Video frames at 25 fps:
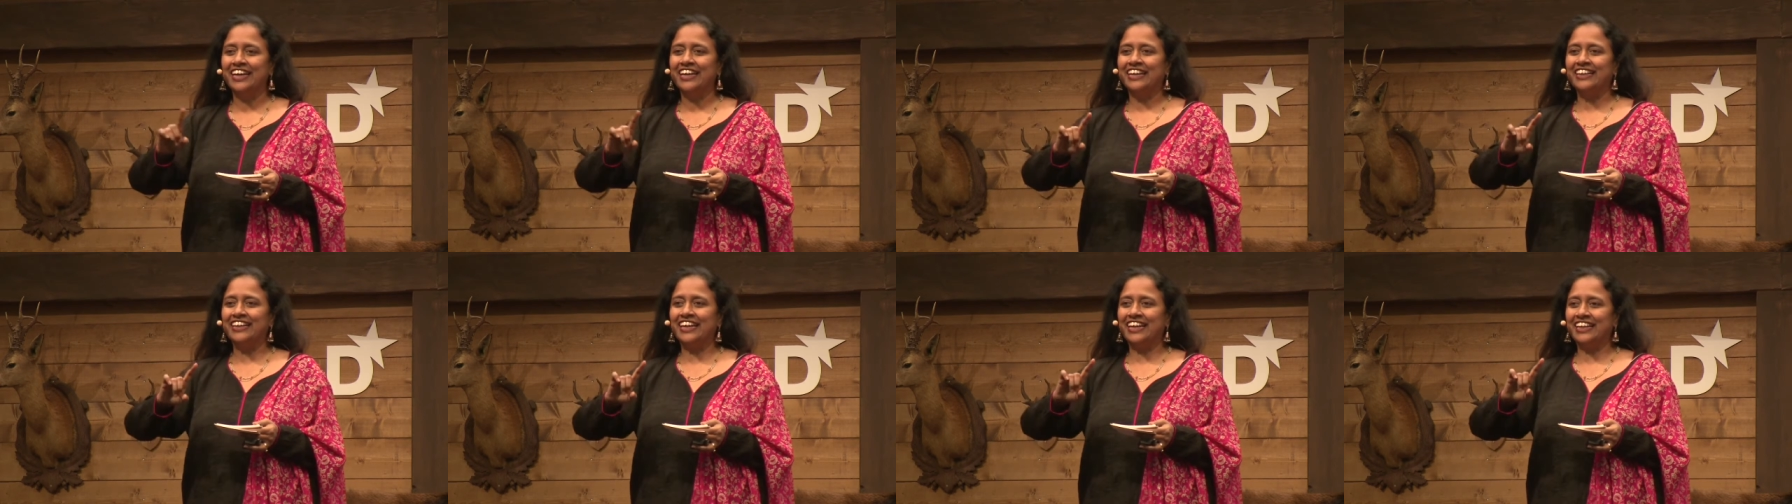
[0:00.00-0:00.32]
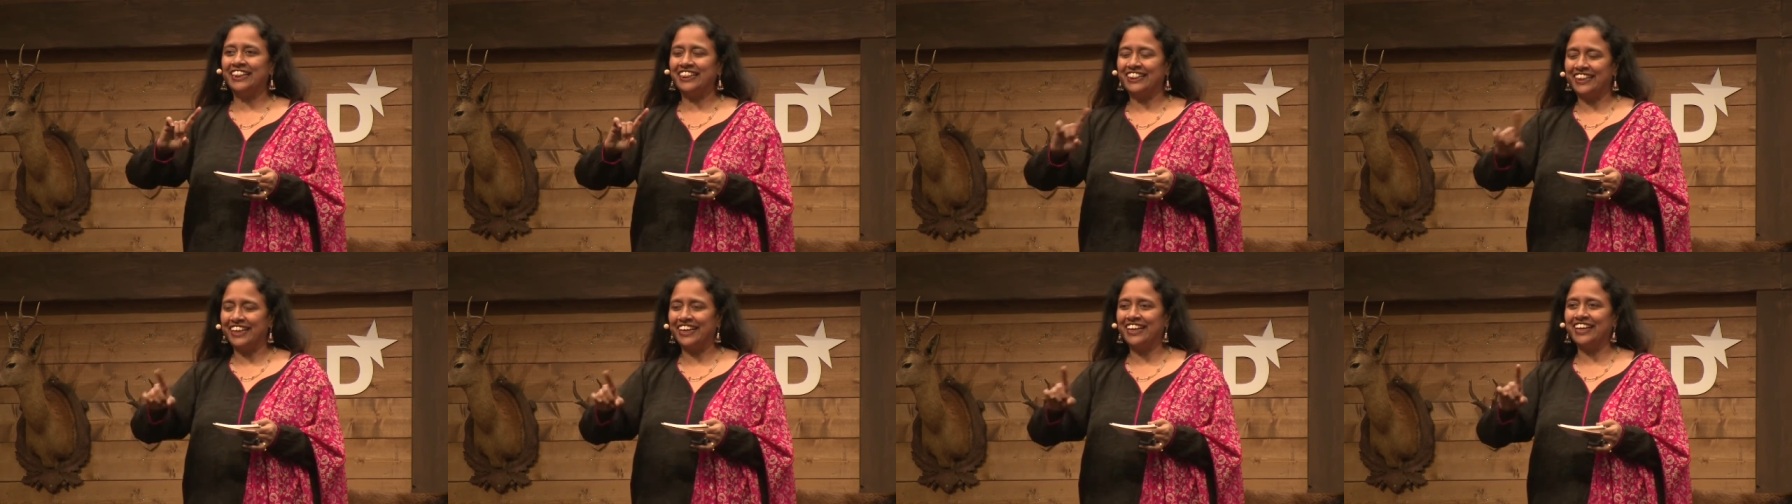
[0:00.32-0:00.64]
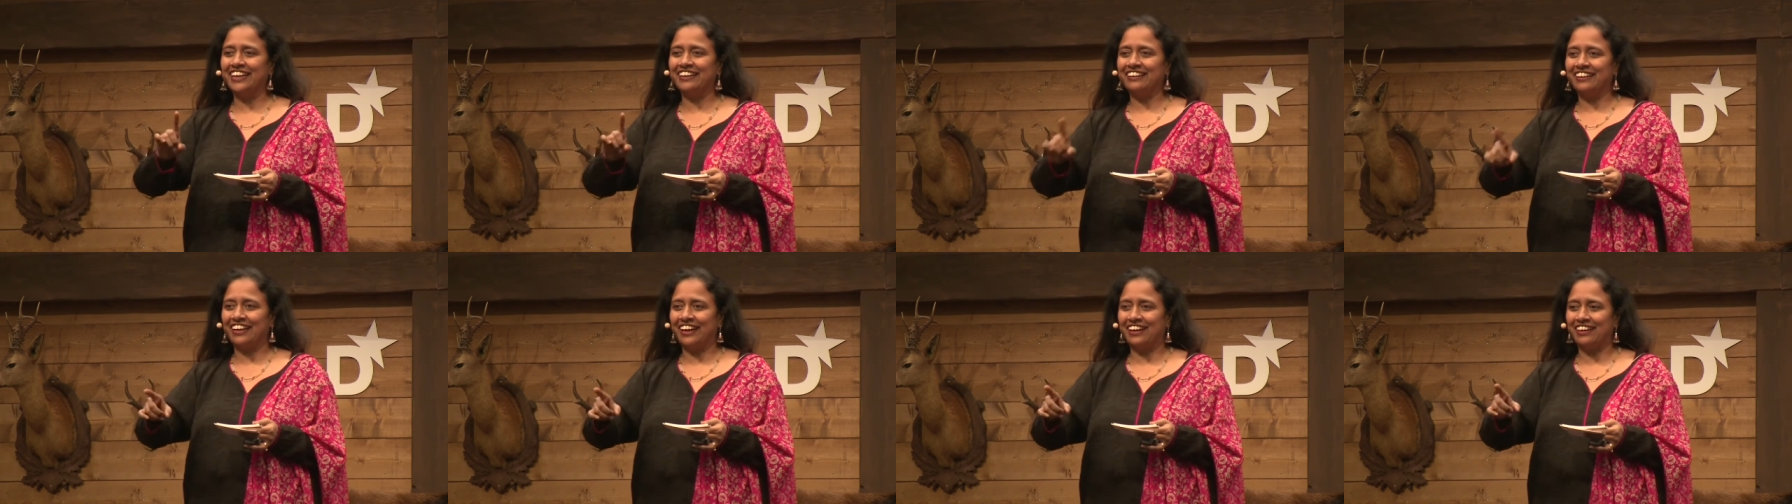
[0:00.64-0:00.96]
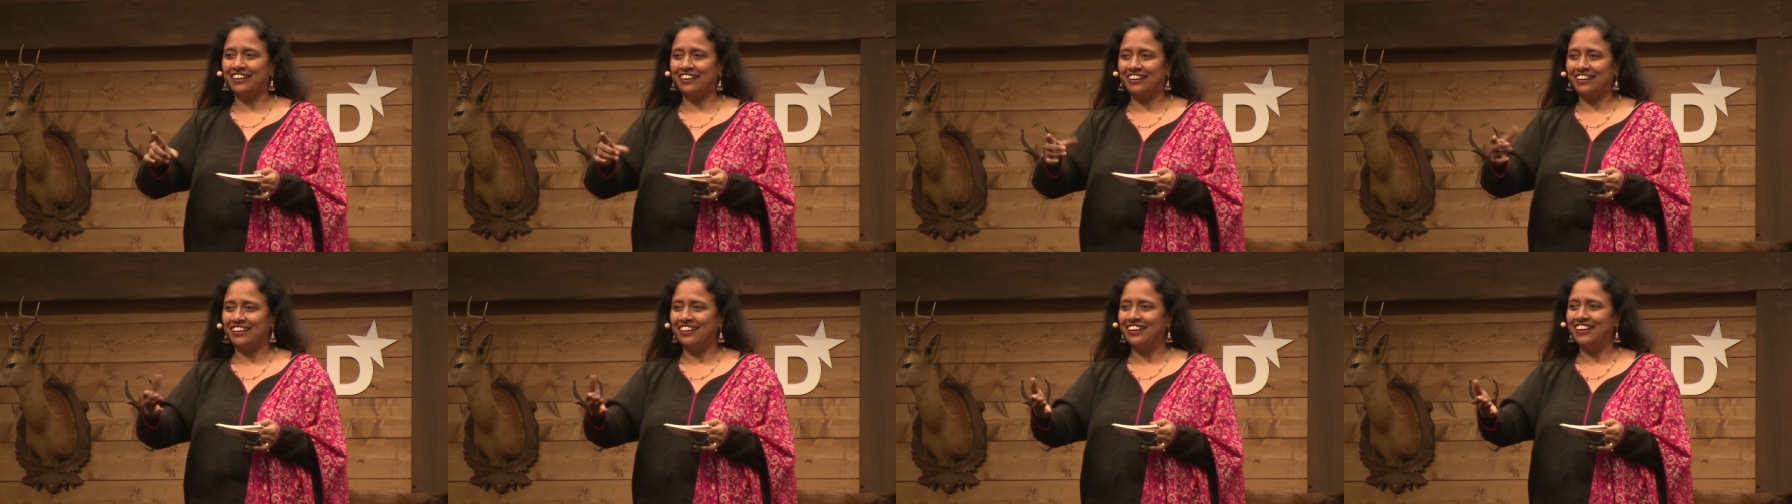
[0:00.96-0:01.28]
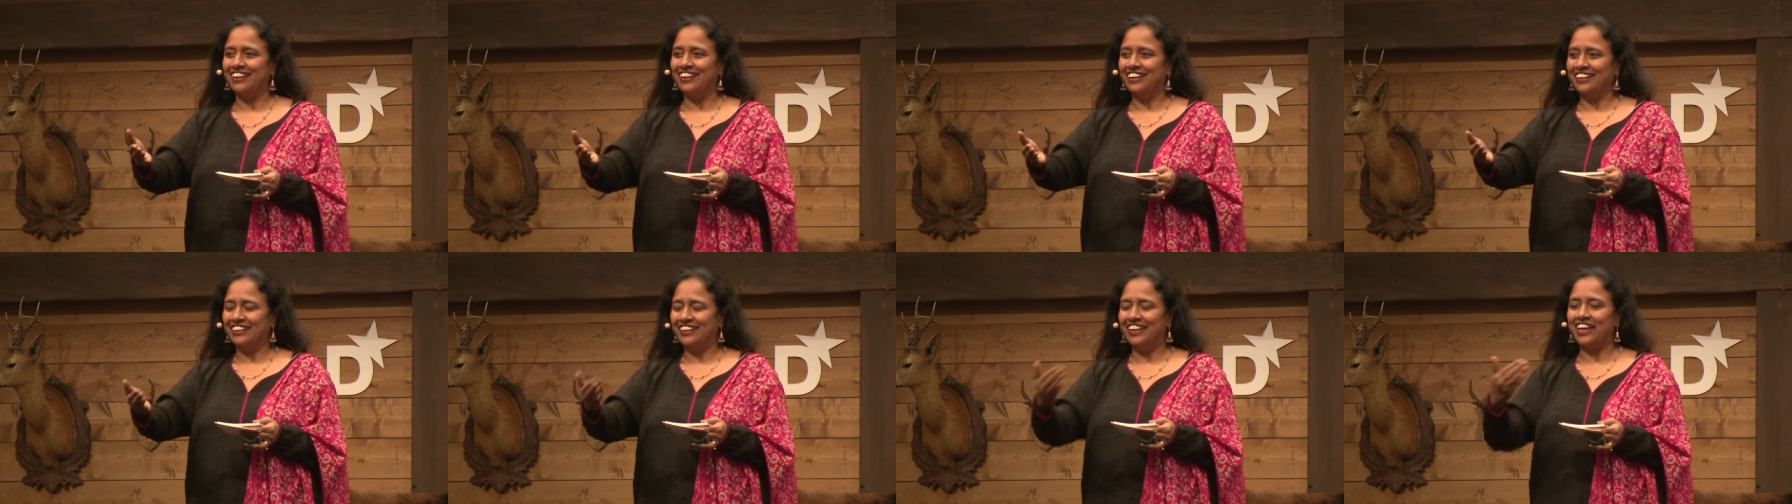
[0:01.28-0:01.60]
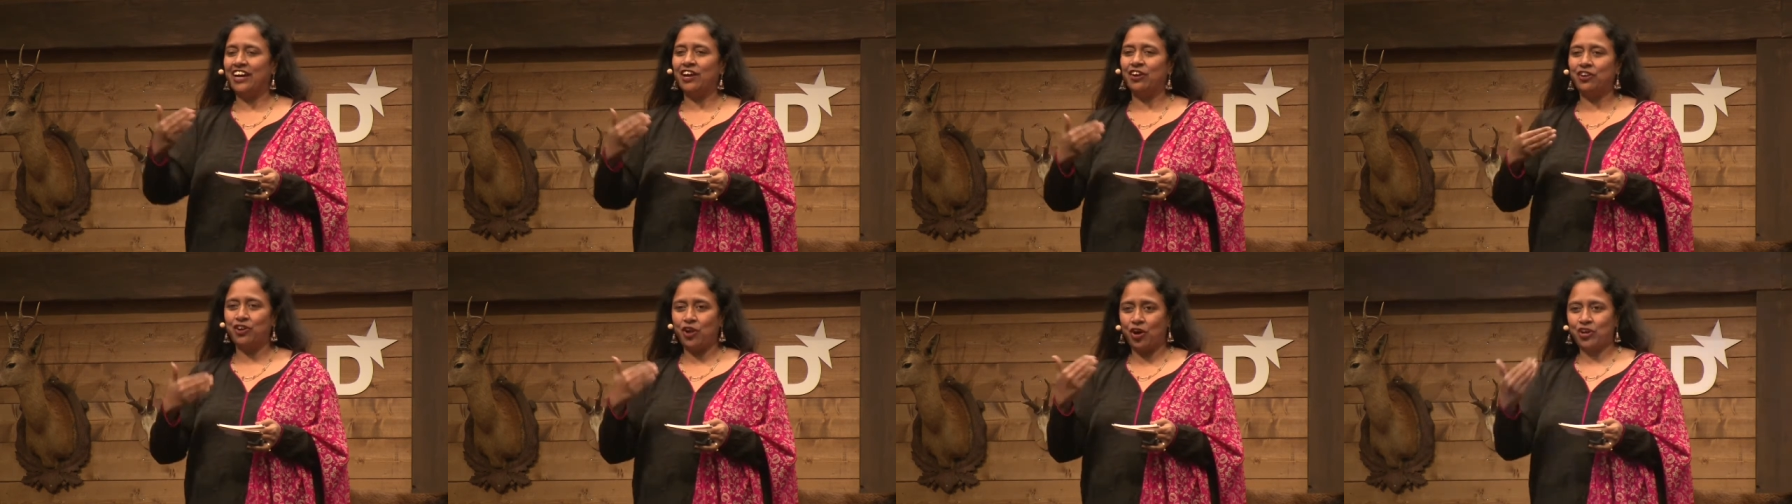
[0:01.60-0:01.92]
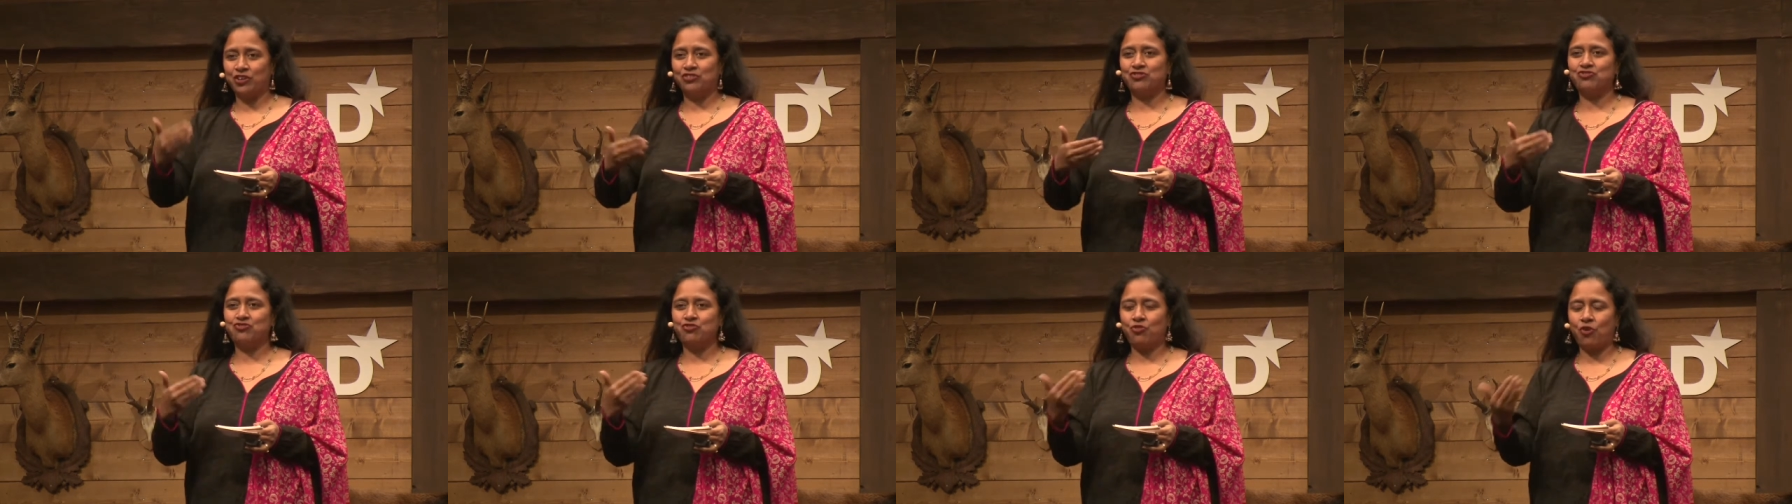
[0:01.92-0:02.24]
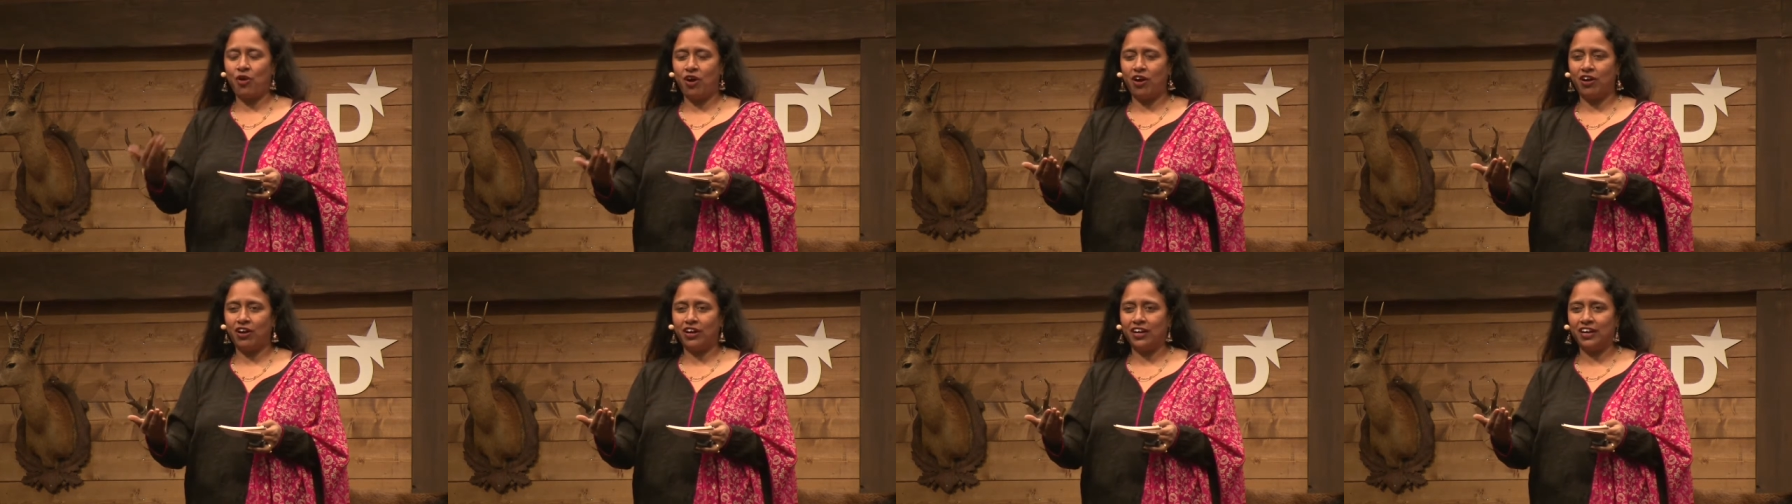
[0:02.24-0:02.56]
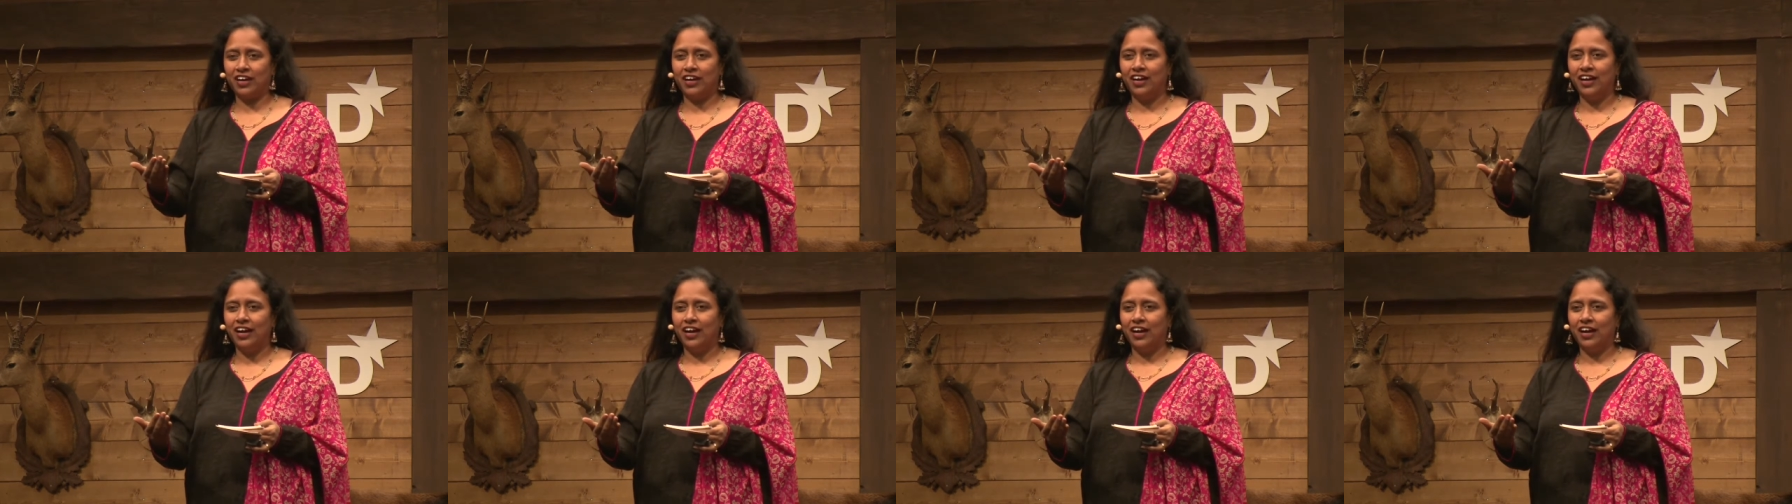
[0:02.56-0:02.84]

they think that they are not strong.